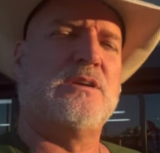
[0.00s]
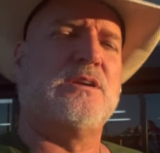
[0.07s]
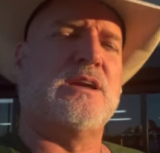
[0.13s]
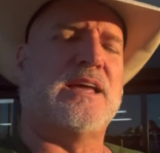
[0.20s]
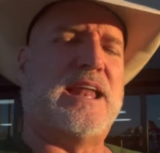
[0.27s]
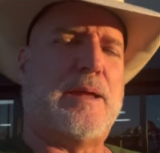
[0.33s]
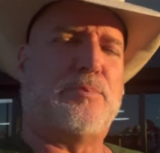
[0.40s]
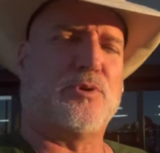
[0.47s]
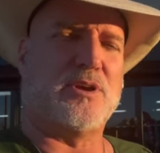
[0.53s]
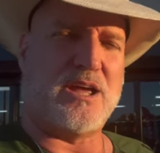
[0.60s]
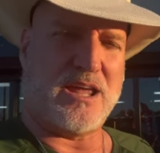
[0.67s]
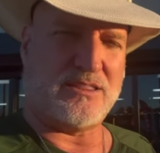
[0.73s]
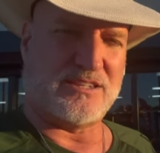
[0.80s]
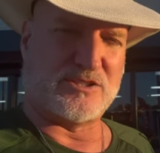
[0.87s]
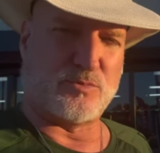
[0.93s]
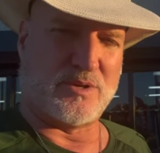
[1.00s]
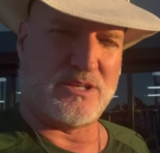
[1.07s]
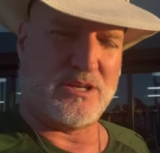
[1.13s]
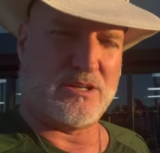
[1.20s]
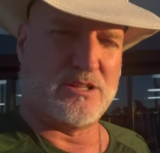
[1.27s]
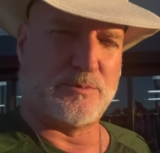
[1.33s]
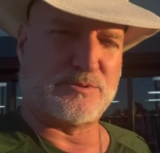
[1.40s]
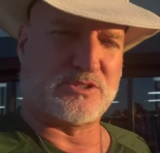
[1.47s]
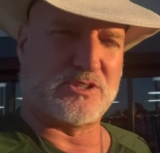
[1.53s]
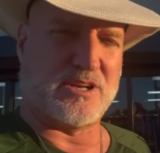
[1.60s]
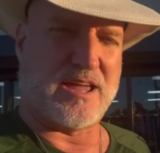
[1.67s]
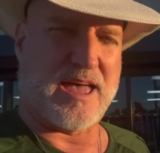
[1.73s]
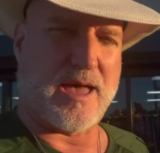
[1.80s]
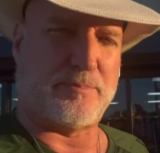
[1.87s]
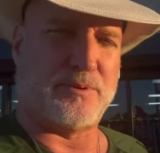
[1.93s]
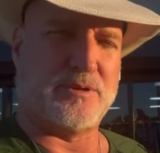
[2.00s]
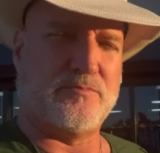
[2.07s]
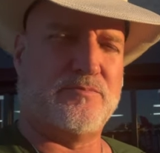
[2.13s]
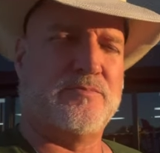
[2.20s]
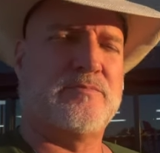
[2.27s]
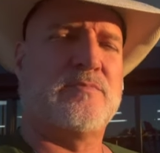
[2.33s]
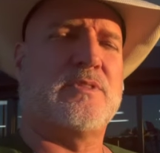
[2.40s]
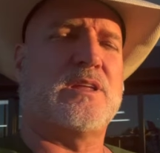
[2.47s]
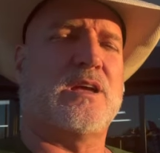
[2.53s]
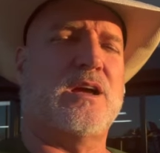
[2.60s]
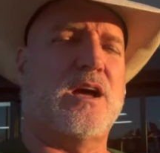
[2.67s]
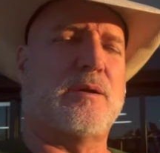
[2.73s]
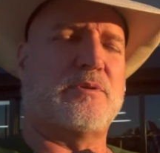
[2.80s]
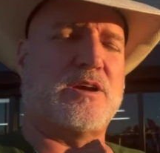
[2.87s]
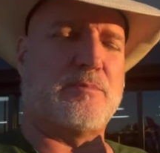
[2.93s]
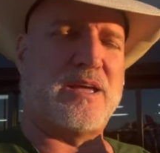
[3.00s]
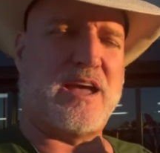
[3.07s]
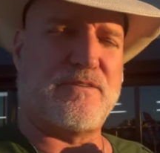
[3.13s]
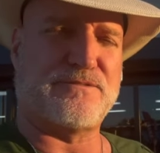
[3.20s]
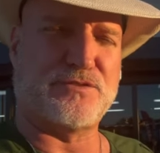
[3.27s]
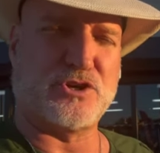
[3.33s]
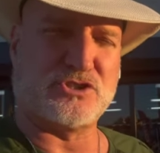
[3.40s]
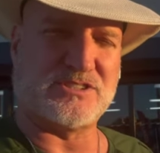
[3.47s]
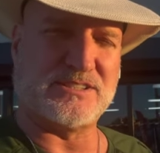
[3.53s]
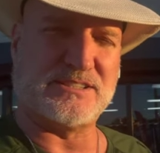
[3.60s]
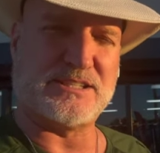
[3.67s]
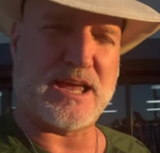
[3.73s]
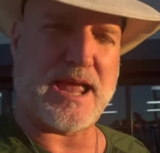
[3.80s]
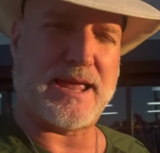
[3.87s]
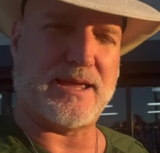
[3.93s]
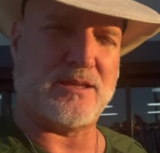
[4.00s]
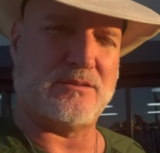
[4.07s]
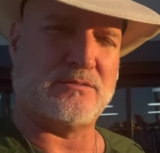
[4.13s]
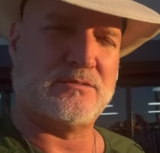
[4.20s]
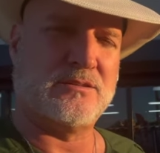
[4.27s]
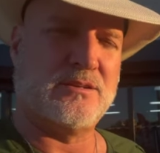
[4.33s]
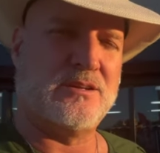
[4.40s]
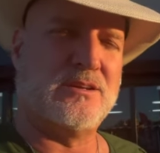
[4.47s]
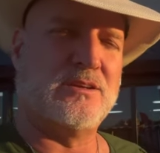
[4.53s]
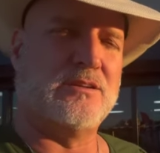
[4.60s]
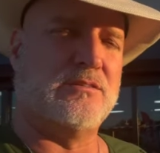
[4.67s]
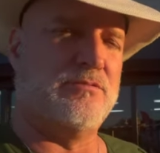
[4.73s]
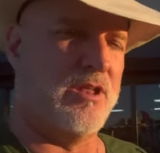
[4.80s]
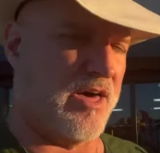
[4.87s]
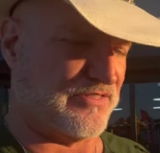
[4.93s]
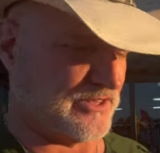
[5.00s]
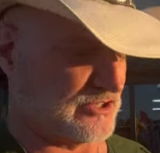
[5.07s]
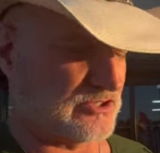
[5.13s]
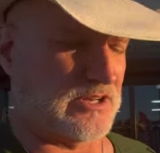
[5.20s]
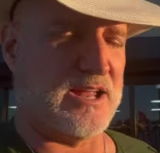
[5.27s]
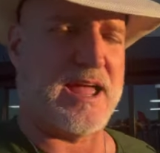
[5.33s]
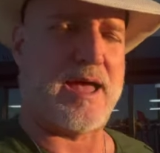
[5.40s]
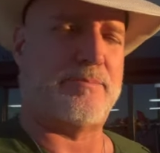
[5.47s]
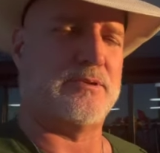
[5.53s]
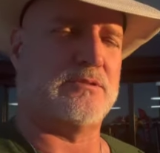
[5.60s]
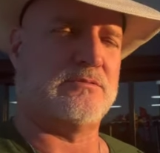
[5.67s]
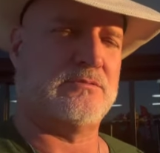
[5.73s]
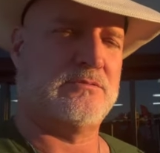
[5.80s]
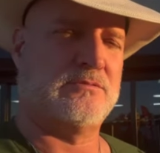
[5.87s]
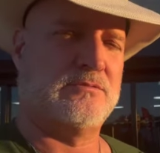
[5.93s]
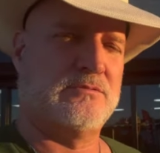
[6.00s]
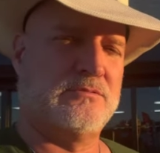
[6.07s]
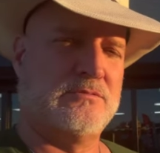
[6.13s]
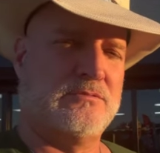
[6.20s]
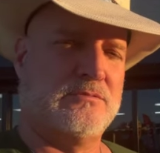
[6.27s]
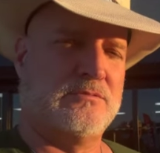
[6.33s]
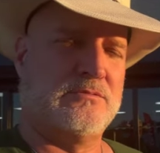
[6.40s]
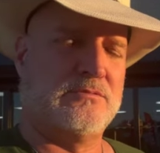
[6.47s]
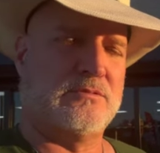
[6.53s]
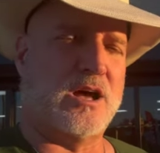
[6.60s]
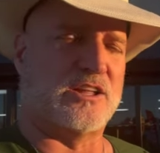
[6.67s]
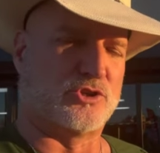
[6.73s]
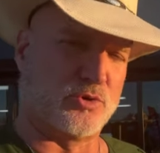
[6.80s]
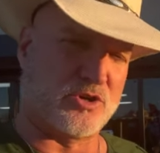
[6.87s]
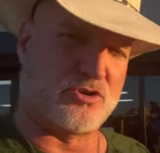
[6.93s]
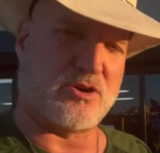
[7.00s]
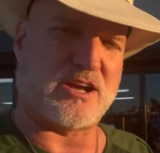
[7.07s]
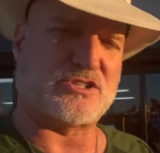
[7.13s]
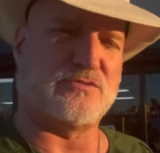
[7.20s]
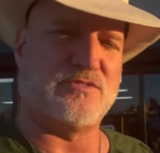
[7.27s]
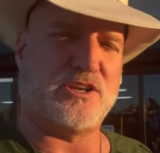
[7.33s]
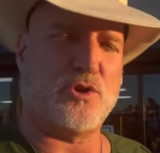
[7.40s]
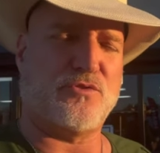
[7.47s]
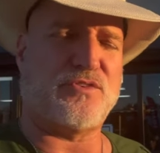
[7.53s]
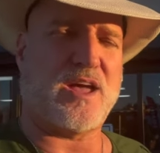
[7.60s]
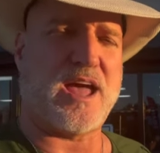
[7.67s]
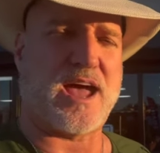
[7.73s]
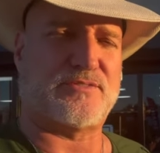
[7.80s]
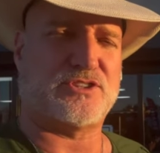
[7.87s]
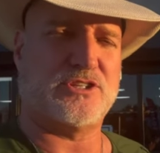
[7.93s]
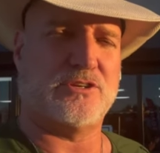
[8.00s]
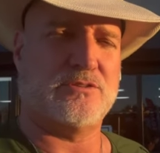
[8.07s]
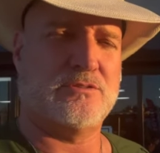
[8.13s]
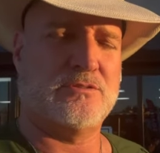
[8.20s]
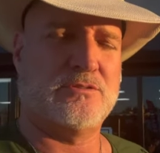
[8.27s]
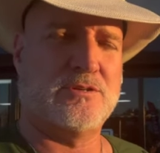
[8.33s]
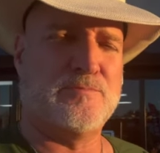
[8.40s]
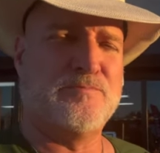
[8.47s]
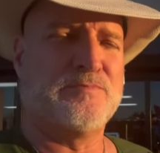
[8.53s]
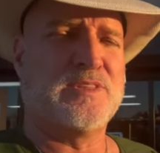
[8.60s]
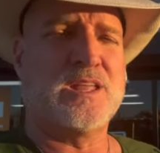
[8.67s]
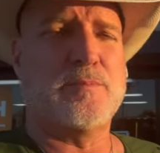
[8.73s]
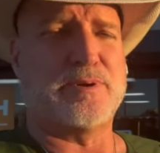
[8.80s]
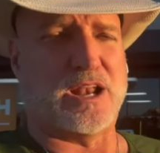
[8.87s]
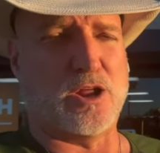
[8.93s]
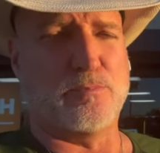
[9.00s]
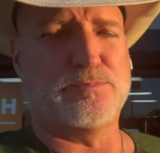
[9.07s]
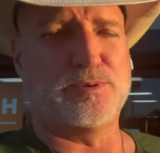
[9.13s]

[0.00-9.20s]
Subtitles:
And April 8th is when the eclipse is going to happen. I'm coming out first and saying it, nothing's gonna happen. I'll do a correction video if I have to, but I don't